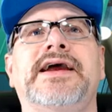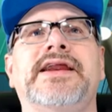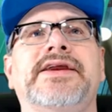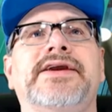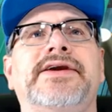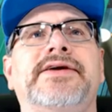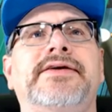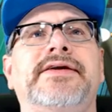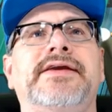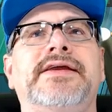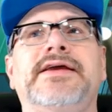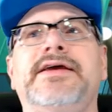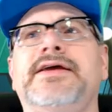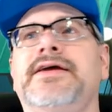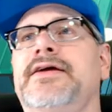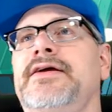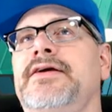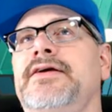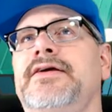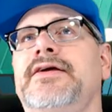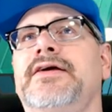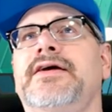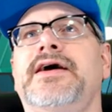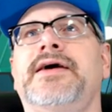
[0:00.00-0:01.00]
out of here.
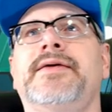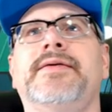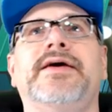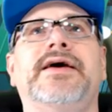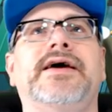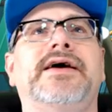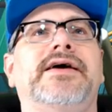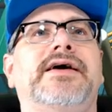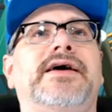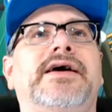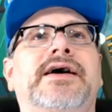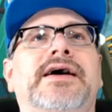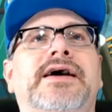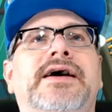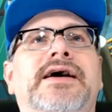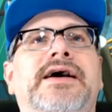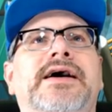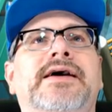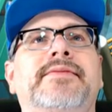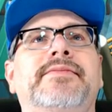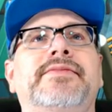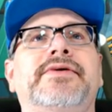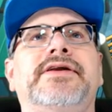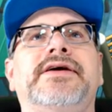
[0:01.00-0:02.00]
I, uh,
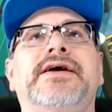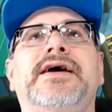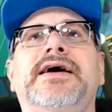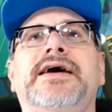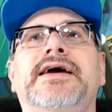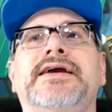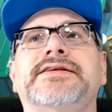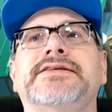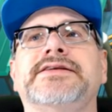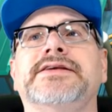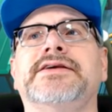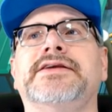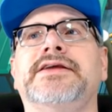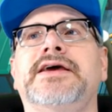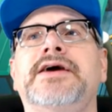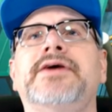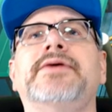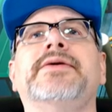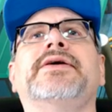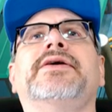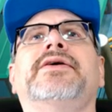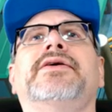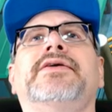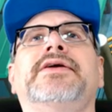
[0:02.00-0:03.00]
I'm uh, actually. There
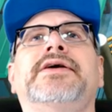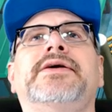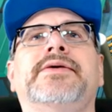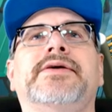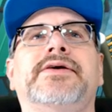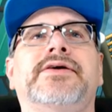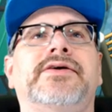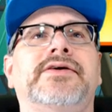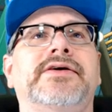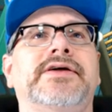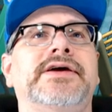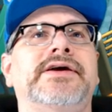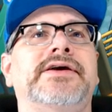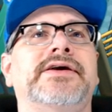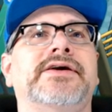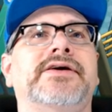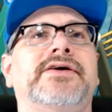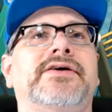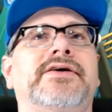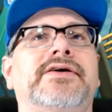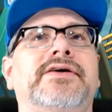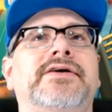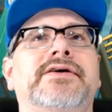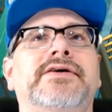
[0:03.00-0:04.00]
we go. There we go. There we
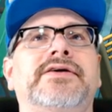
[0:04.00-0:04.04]
go.